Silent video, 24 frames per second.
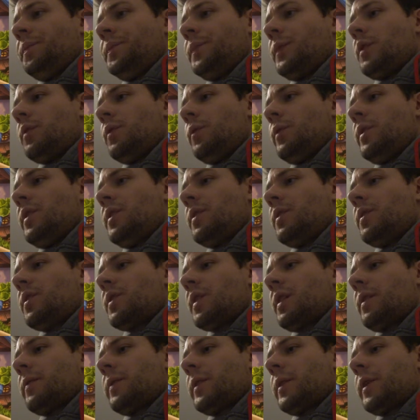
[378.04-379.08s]
So he's
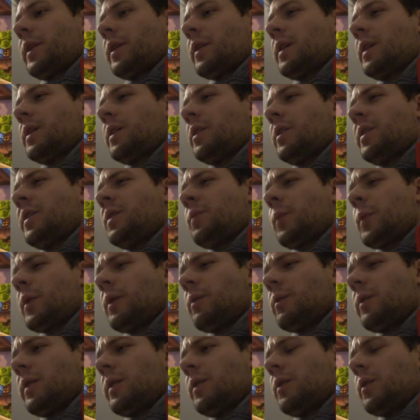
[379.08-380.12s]
discovering a card. He's
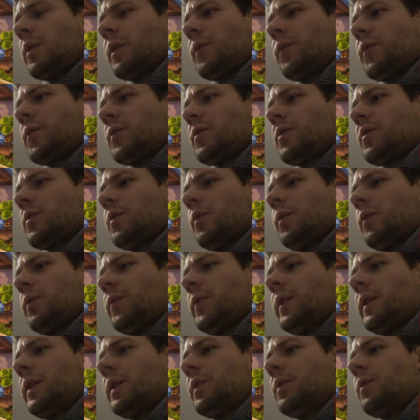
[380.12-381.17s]
probably looking for
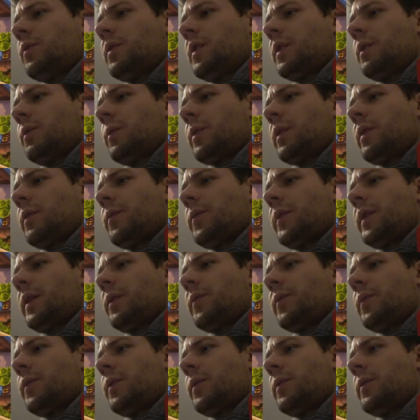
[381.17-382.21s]
Soulfire to deal with a
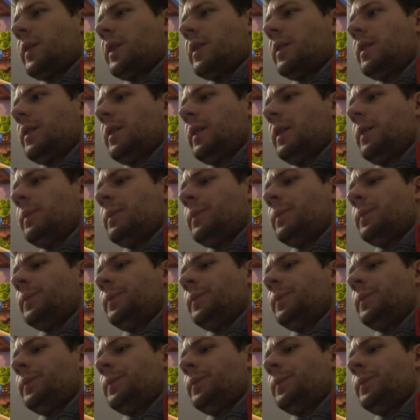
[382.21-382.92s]
5/4 finally.